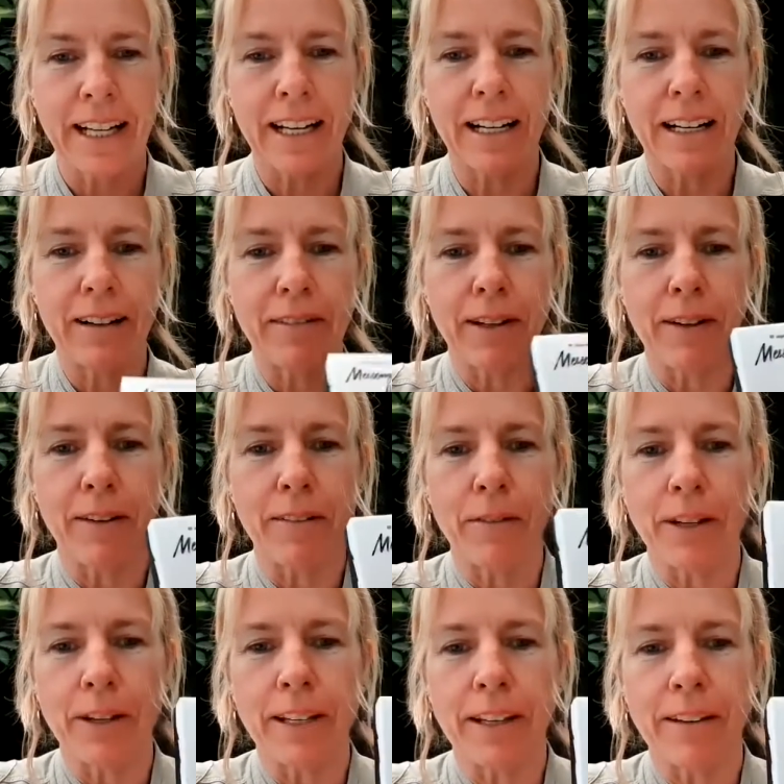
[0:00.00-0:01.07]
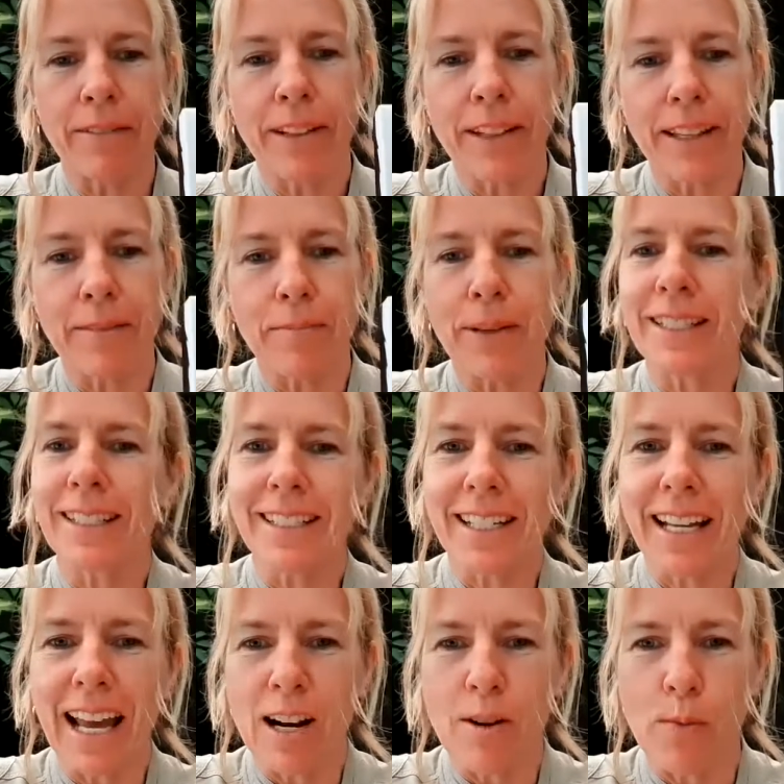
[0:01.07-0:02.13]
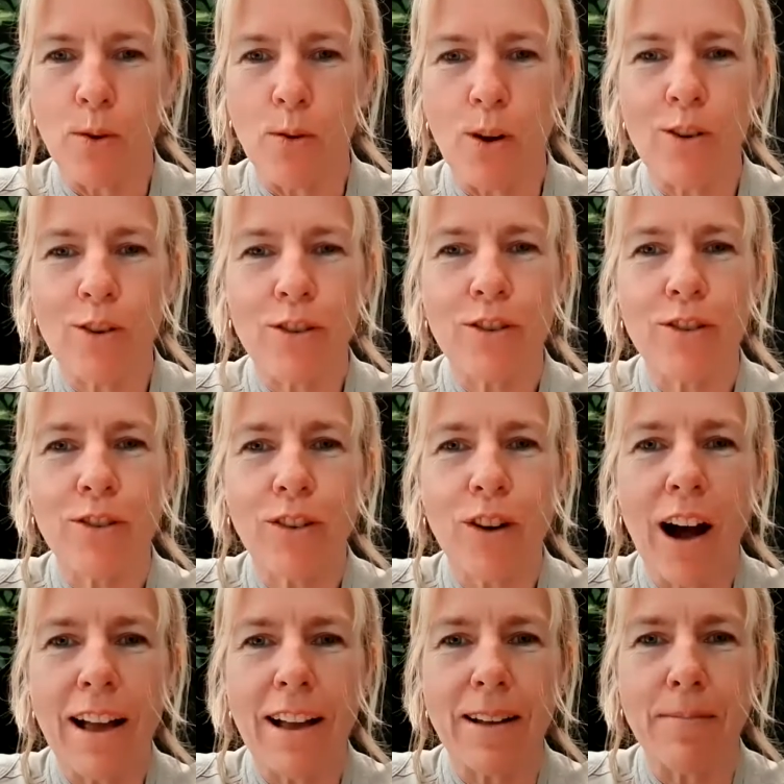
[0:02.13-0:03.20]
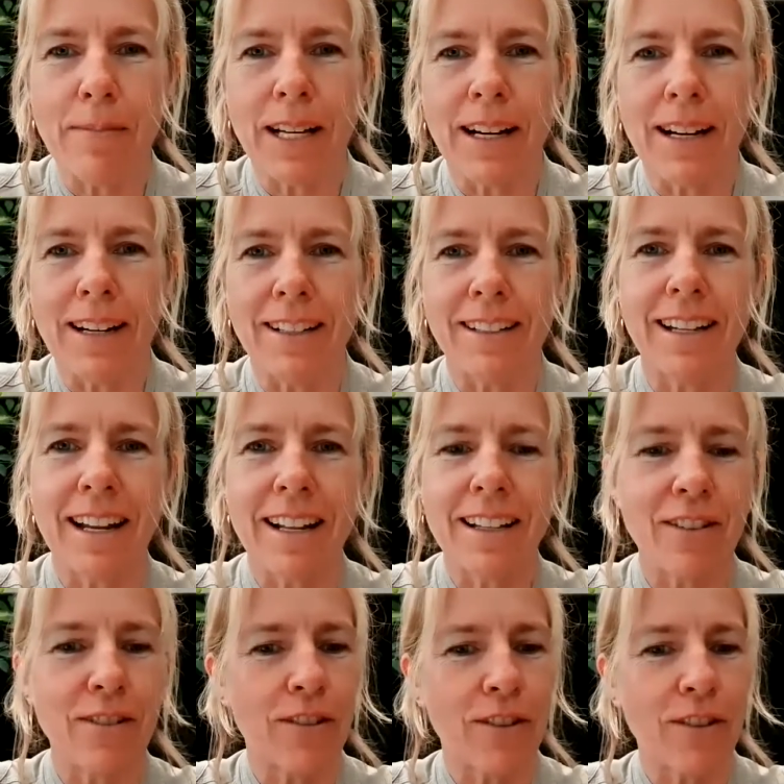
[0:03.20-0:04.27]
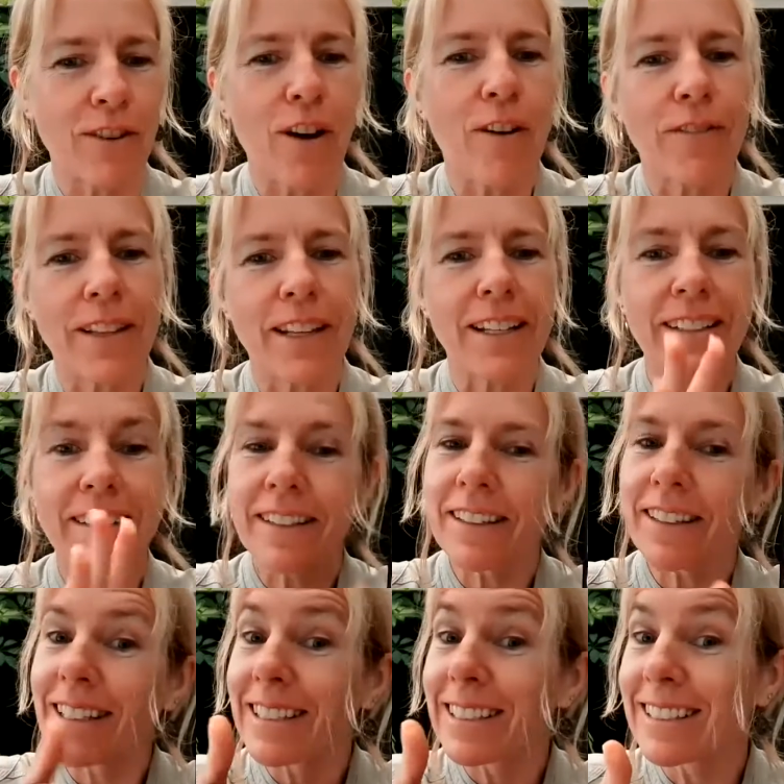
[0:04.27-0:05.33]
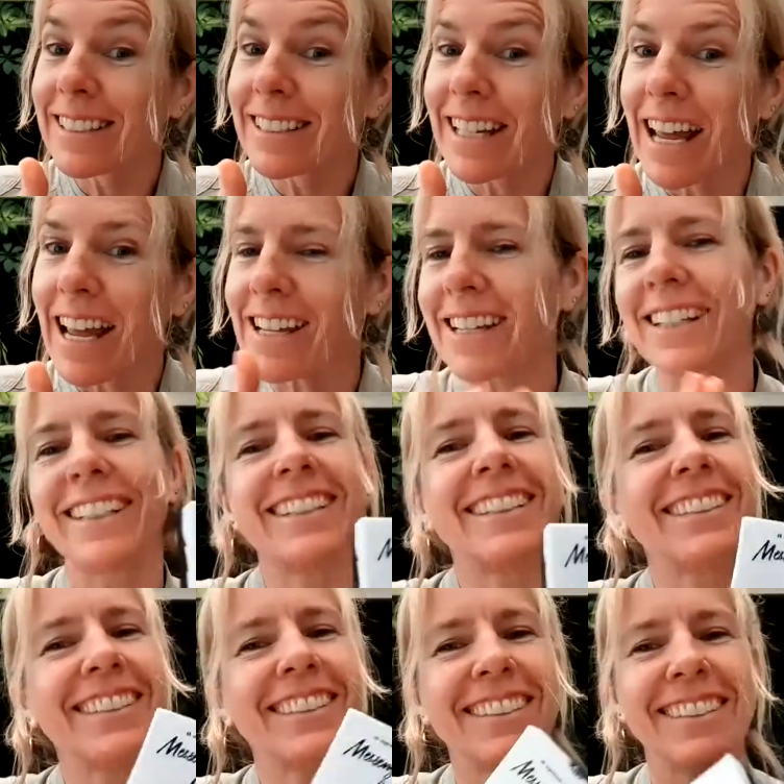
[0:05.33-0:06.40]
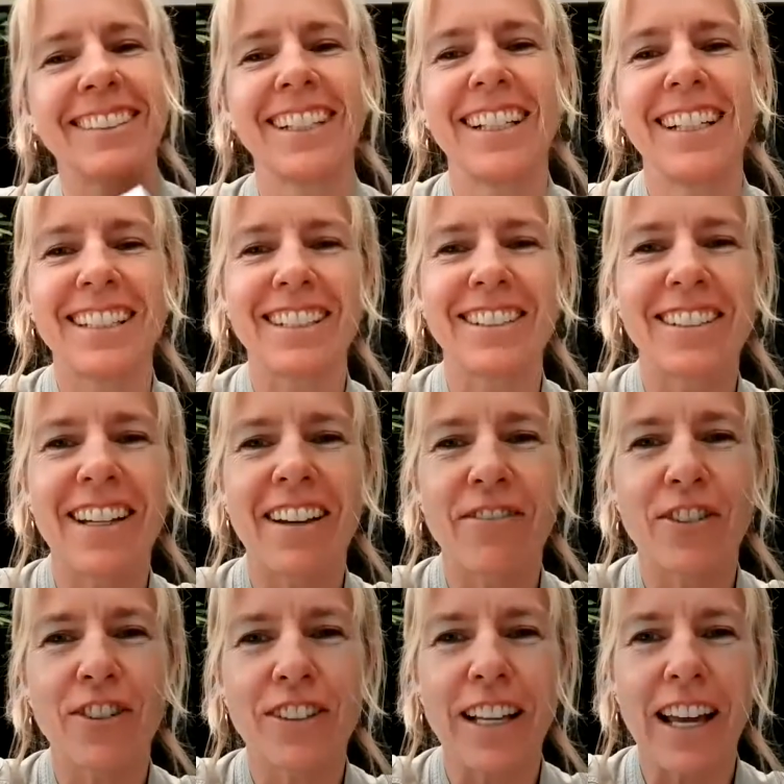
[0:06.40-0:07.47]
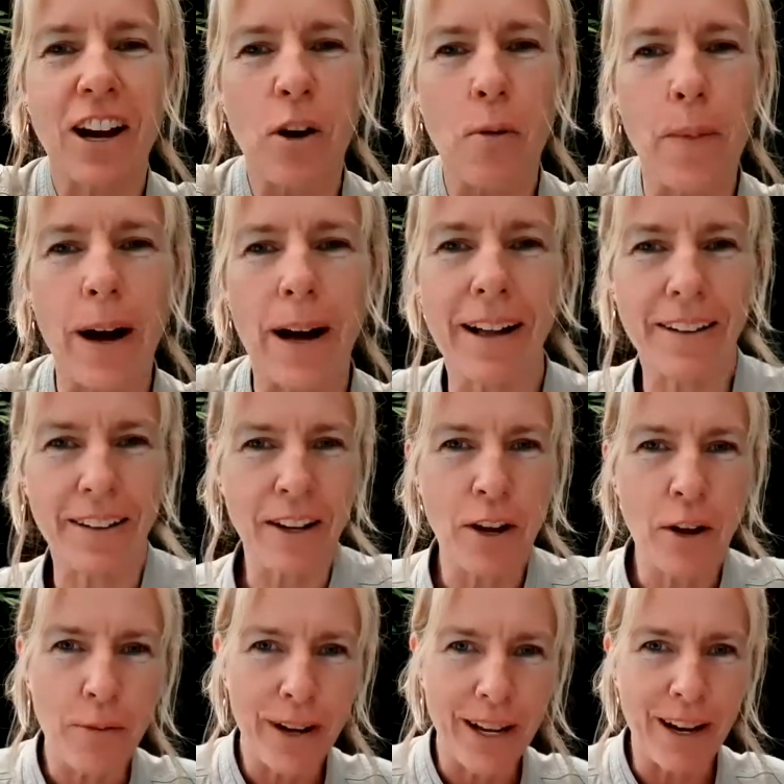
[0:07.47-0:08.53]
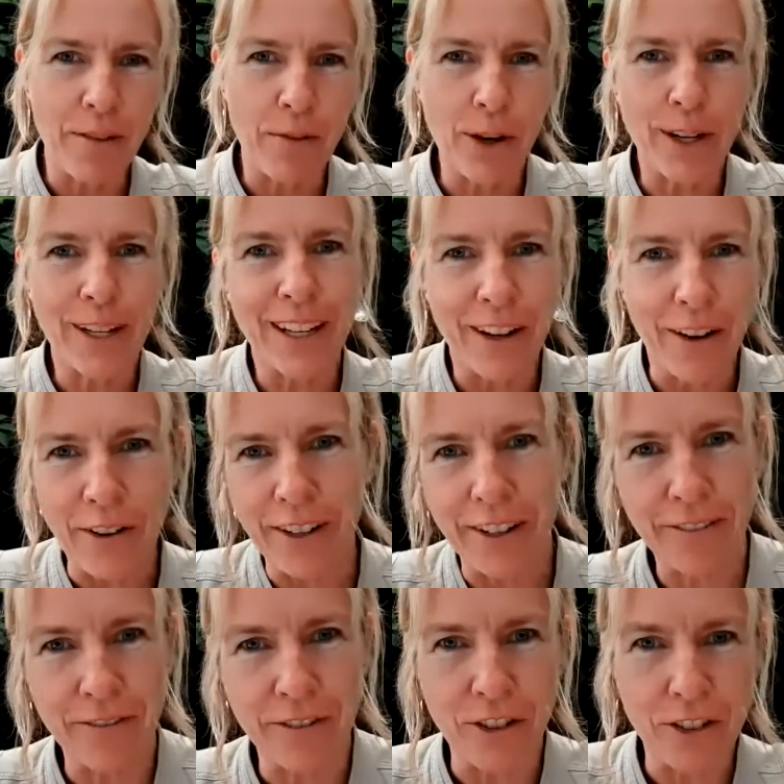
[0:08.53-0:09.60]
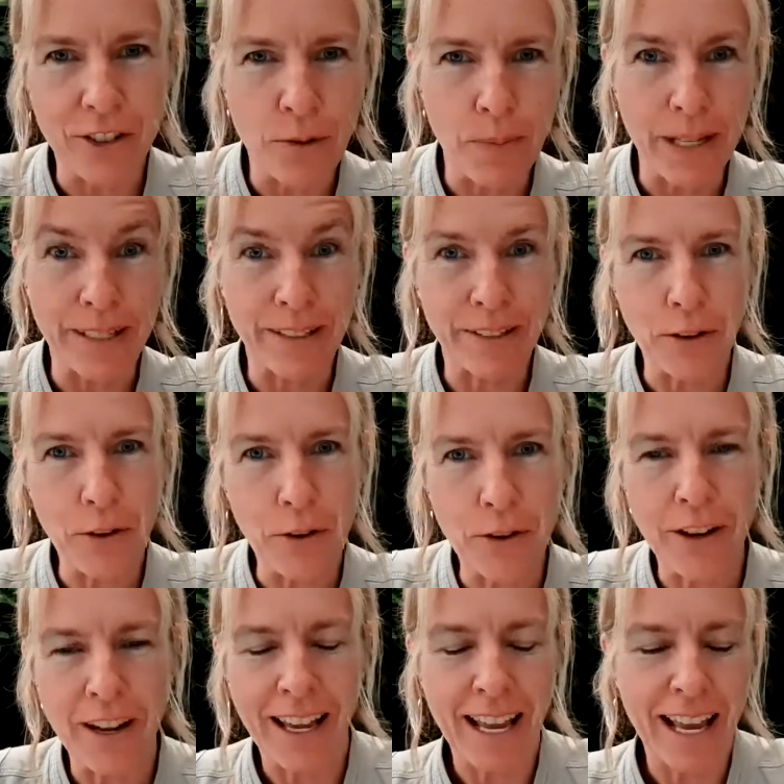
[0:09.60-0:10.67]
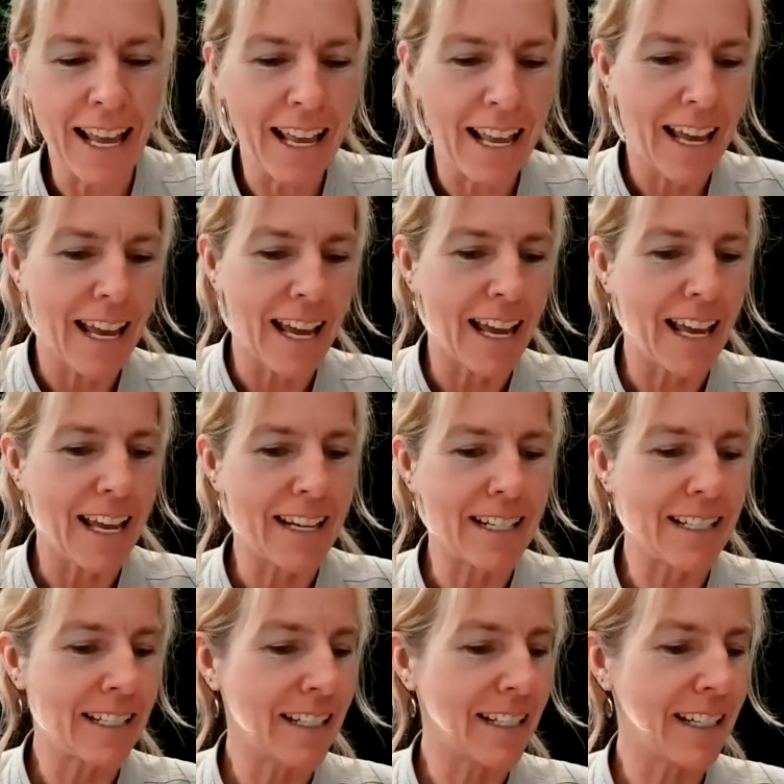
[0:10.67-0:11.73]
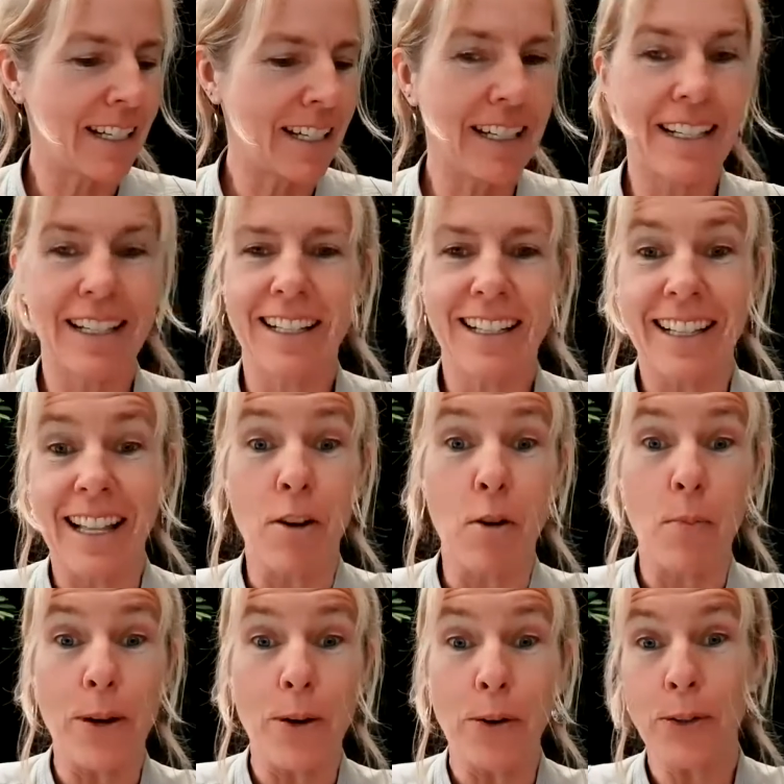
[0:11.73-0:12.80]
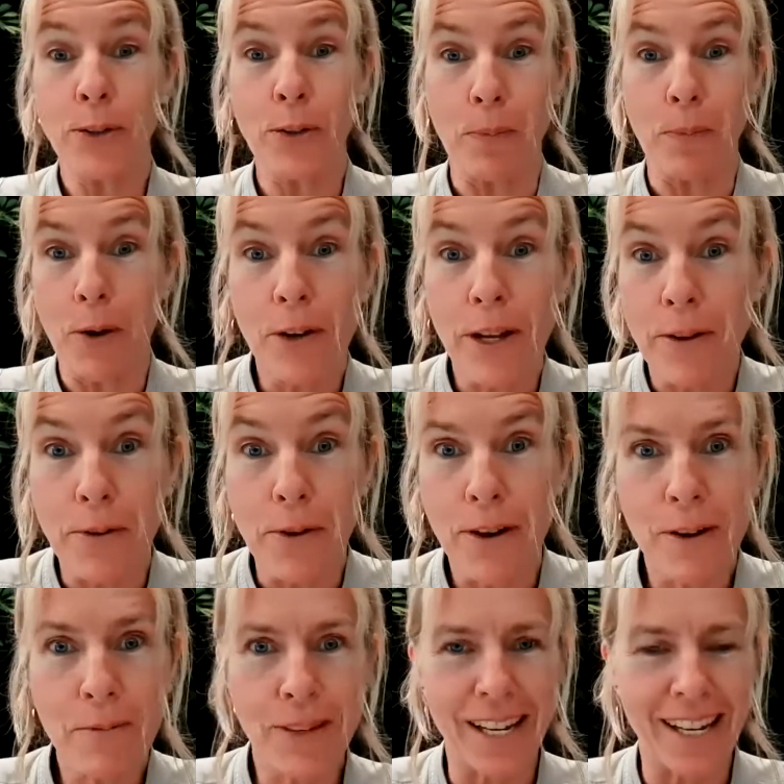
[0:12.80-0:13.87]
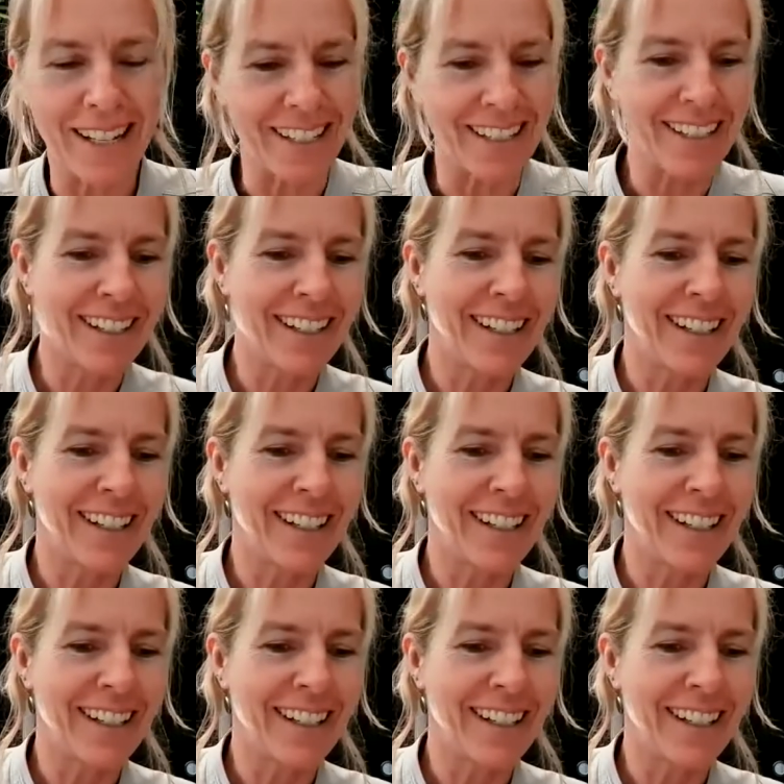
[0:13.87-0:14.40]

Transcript: Uh, we're working with the Messenger Animal Oracle. I am the artist and the author of this deck. It's not yet for sale, but we are working on it for it to be so. And that will be awesome. I'll keep you updated.